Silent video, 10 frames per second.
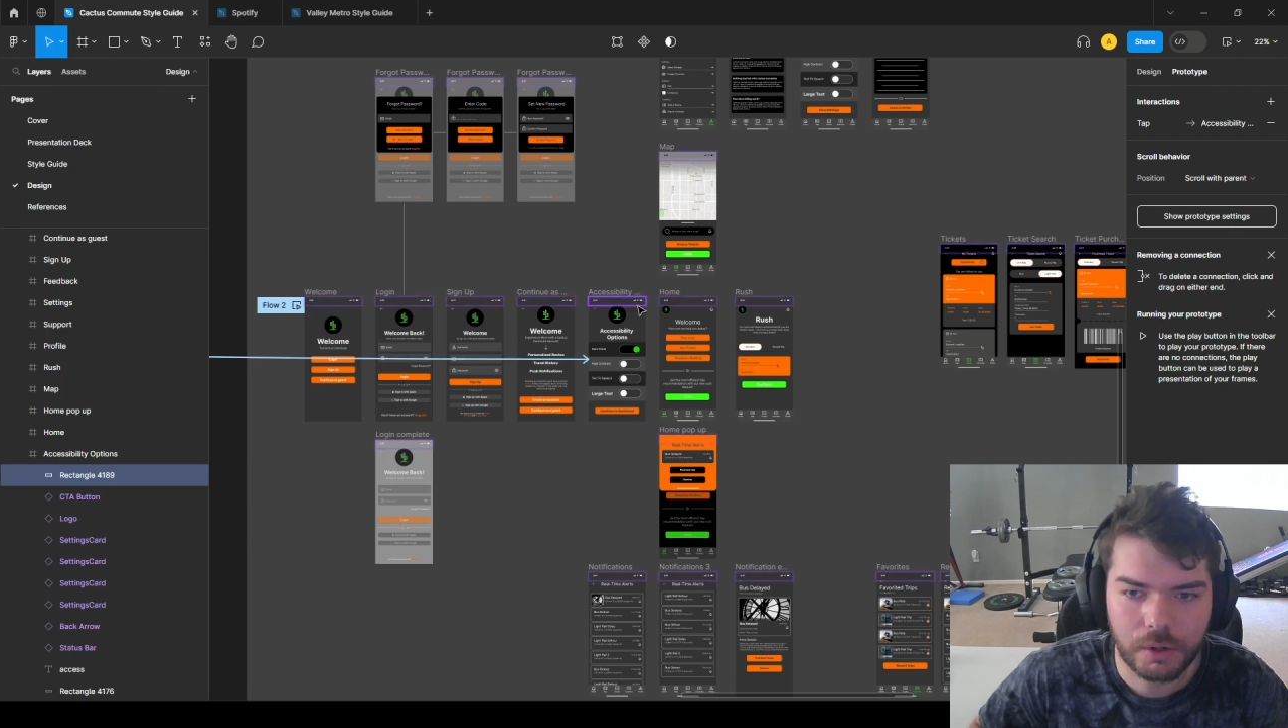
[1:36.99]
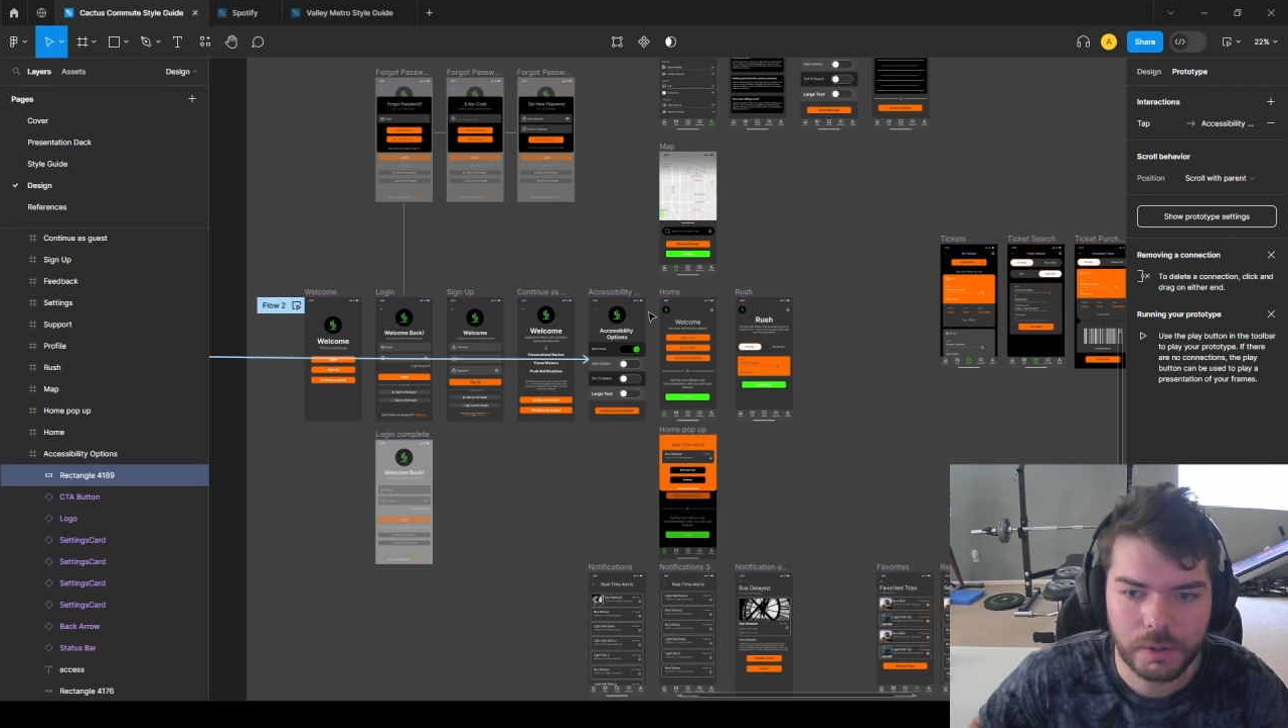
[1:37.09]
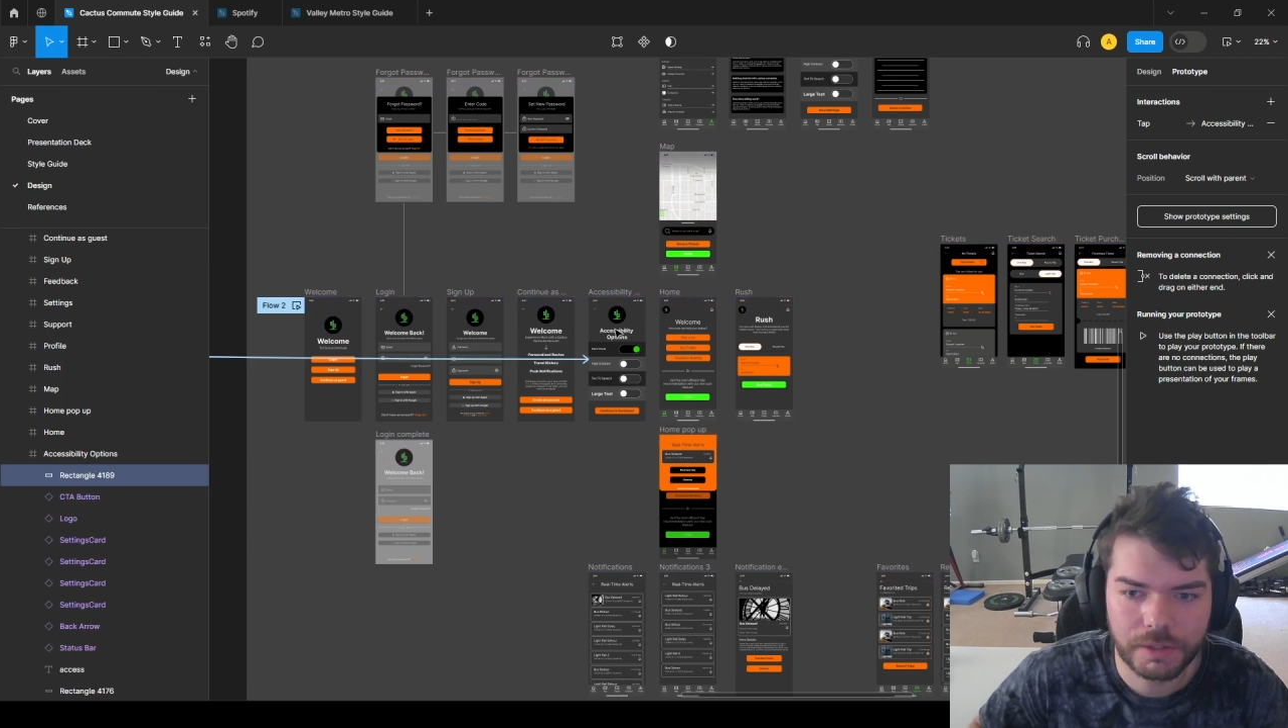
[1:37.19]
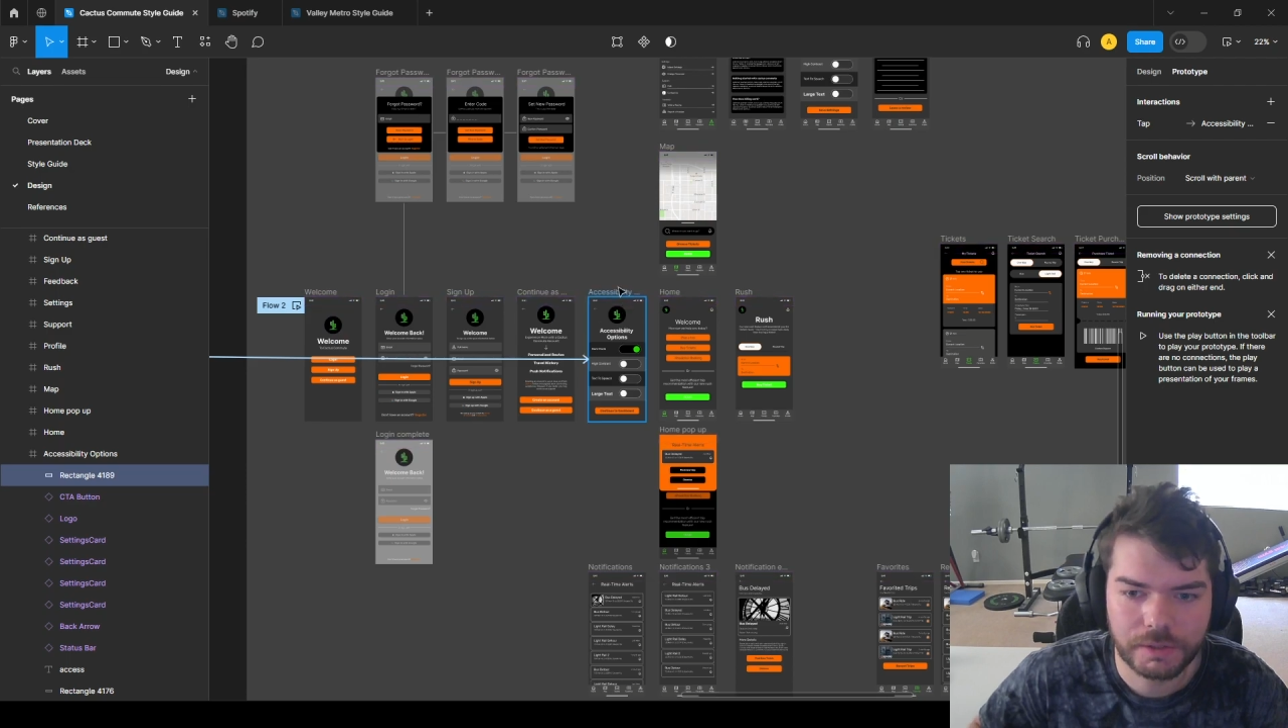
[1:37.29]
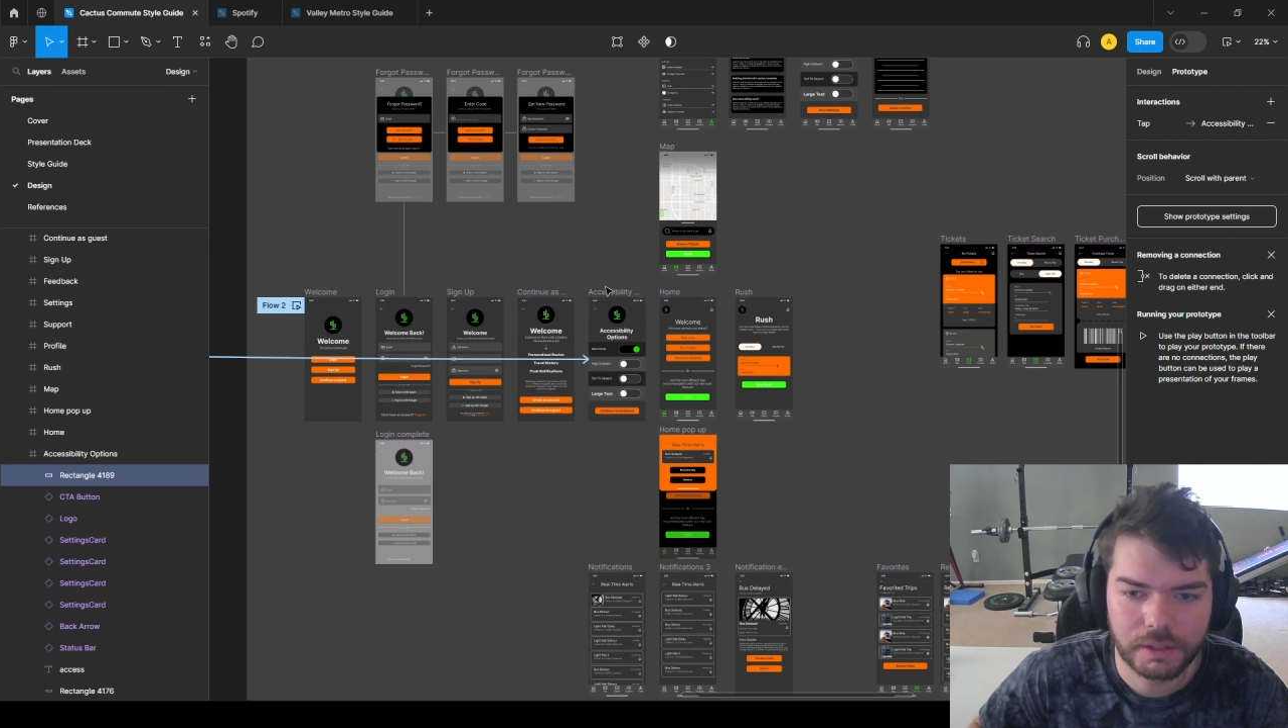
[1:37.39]

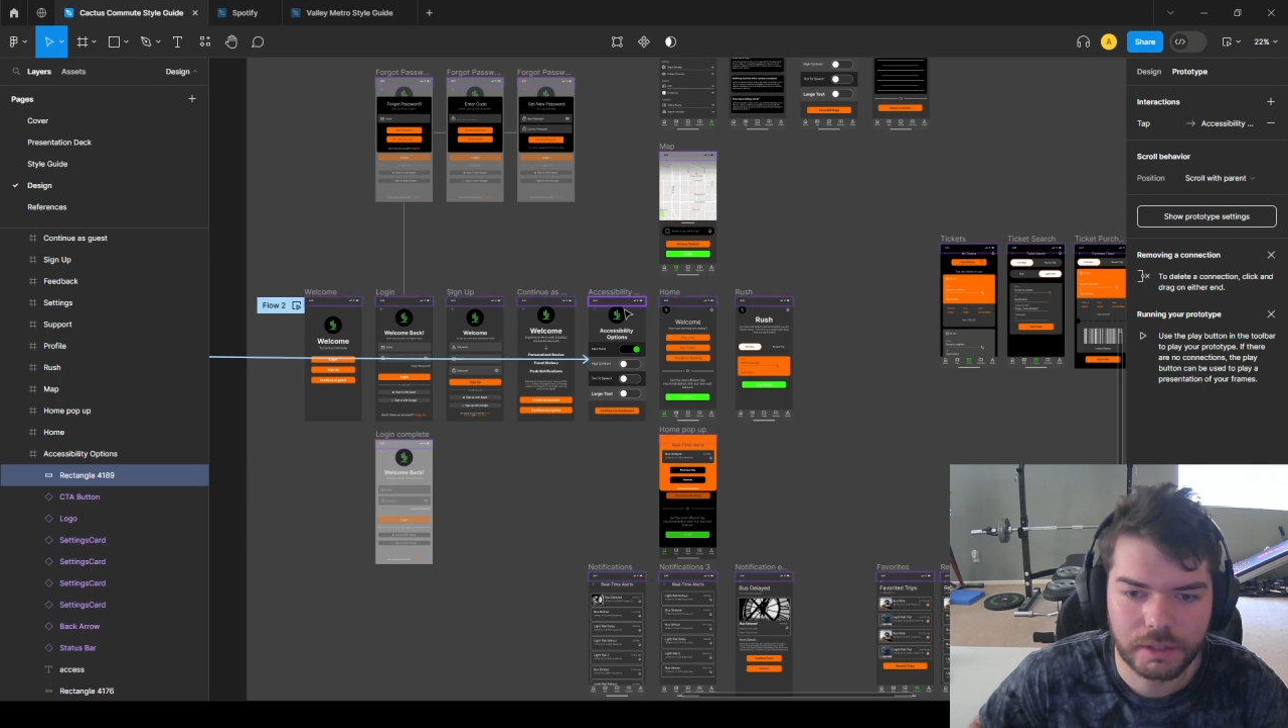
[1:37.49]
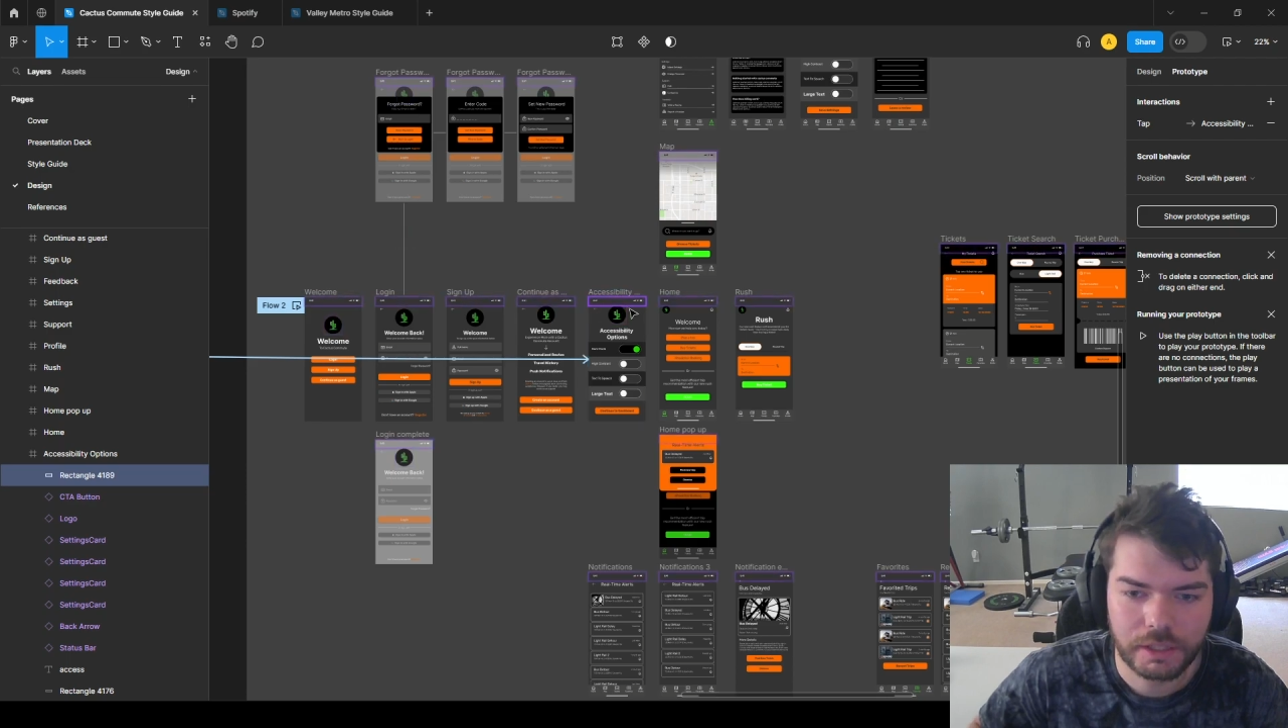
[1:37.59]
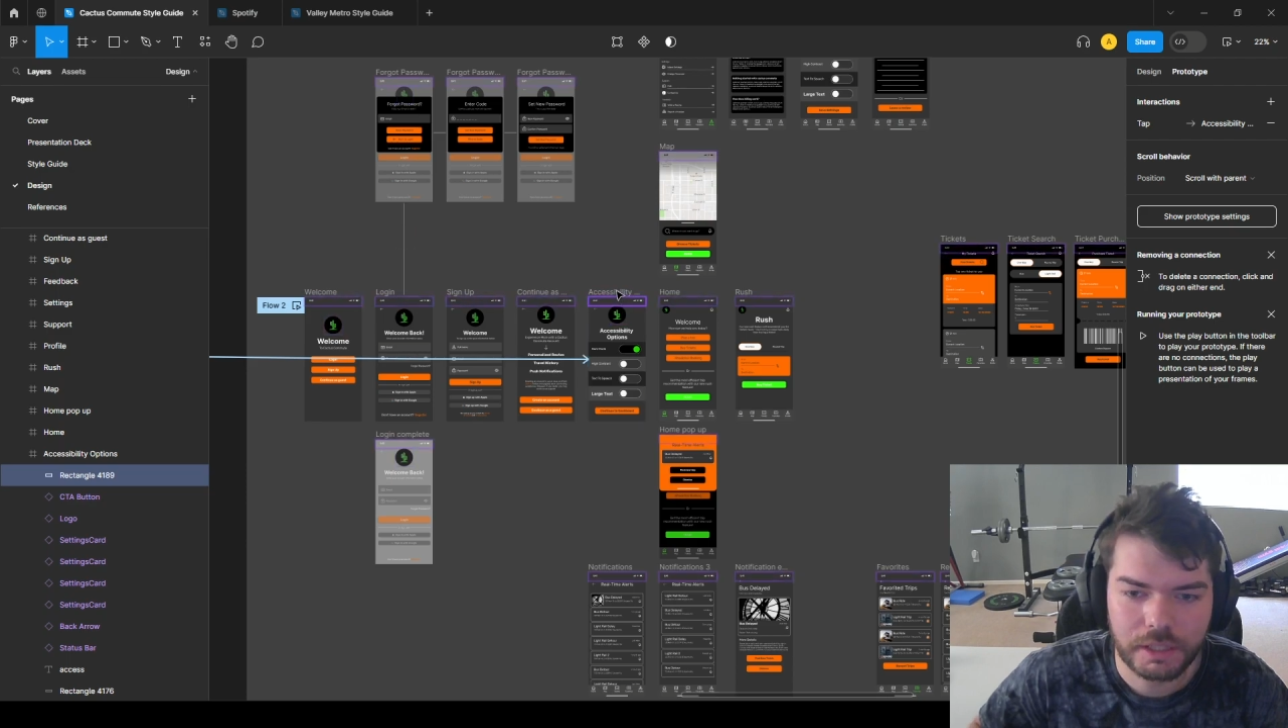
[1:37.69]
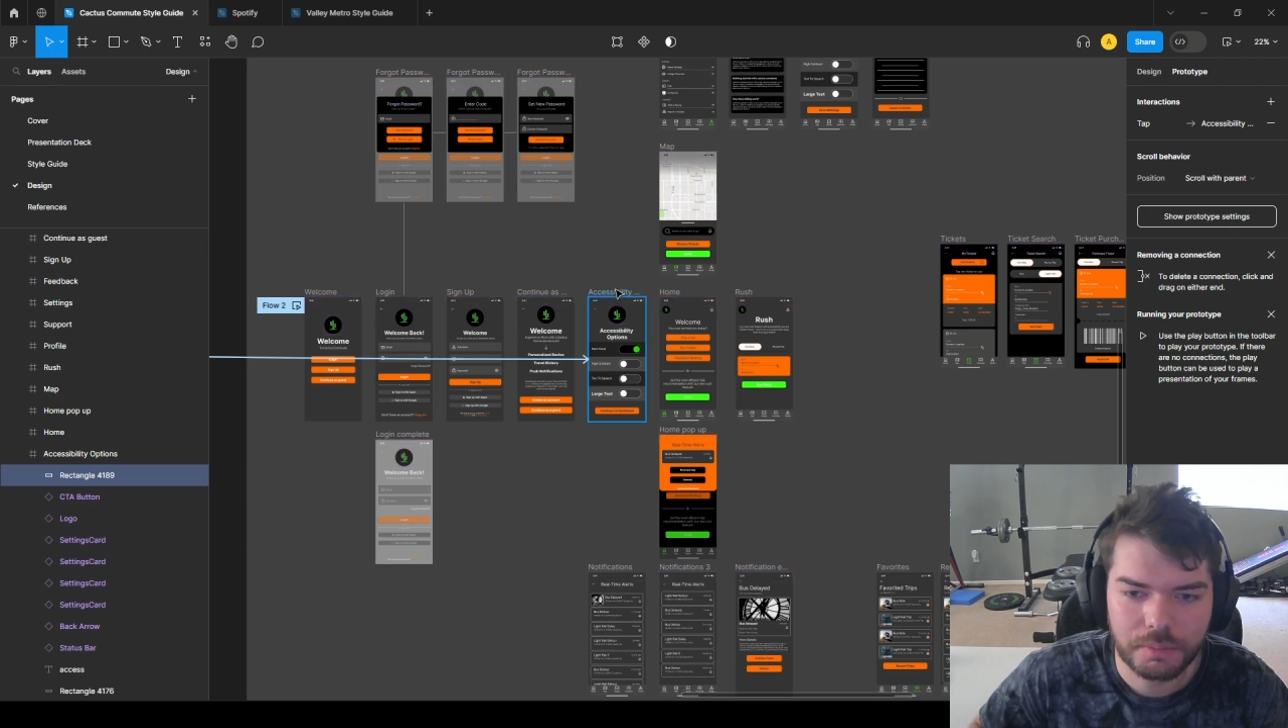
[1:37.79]
it's gonna keep